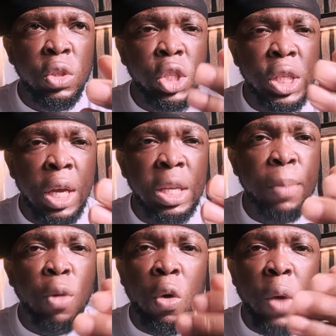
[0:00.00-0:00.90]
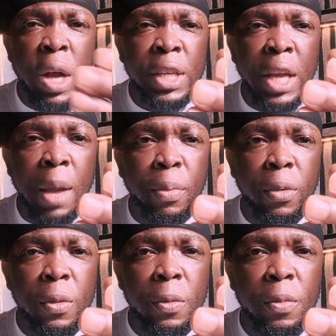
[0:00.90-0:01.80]
DM them on WhatsApp,
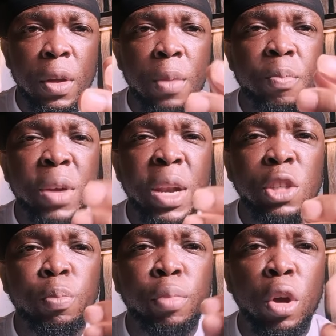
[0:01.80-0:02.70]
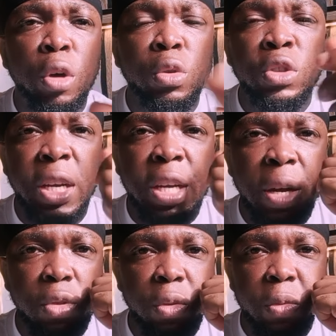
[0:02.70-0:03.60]
please block those
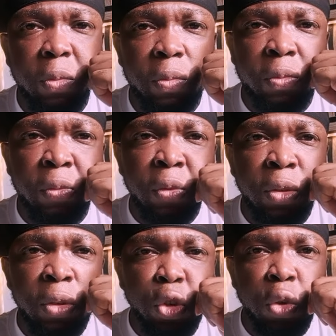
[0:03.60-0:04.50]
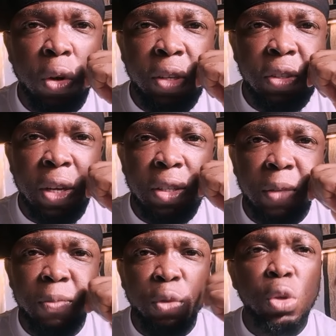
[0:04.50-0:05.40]
accounts. Do you understand?
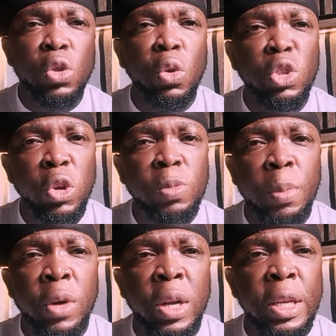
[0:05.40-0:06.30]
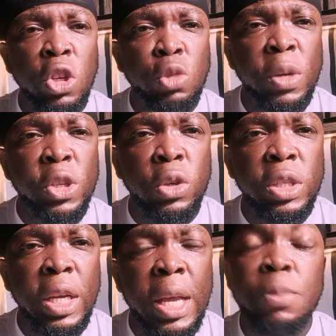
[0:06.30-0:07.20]
So those people that I just mentioned
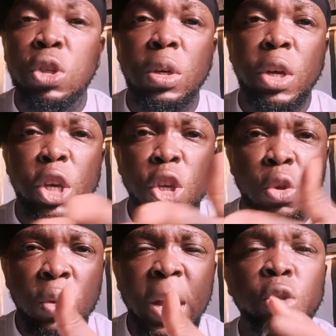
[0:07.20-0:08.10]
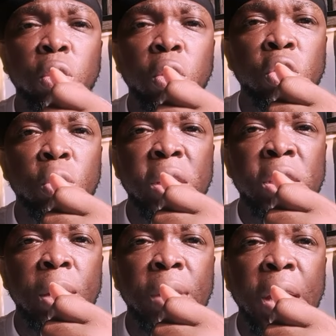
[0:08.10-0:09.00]
their names, you guys should come to my
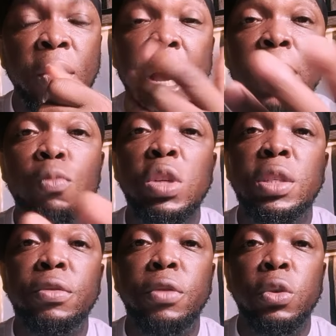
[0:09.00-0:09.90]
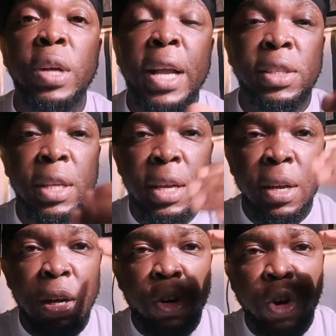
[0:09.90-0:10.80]
DM now. I am waiting for you guys.
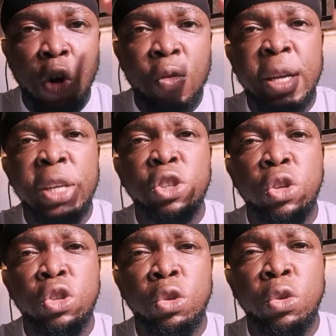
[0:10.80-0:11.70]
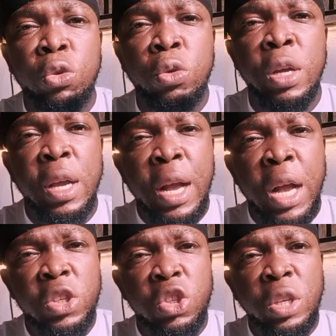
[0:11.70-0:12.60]
Congratulations to you
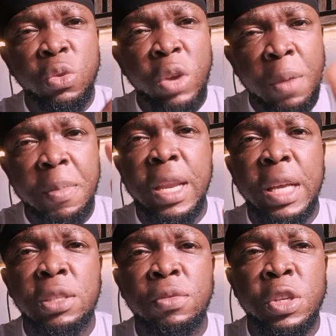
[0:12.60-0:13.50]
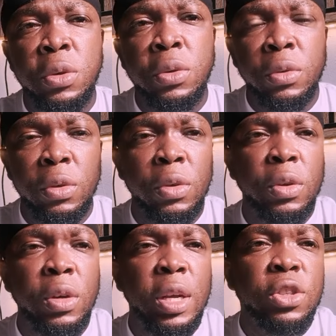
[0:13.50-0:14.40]
I'll see you in my next video.
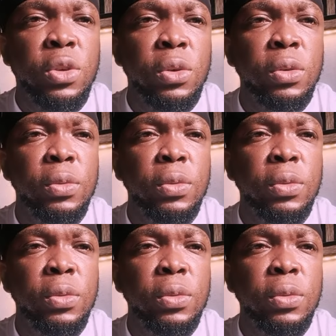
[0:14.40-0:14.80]
Let's go.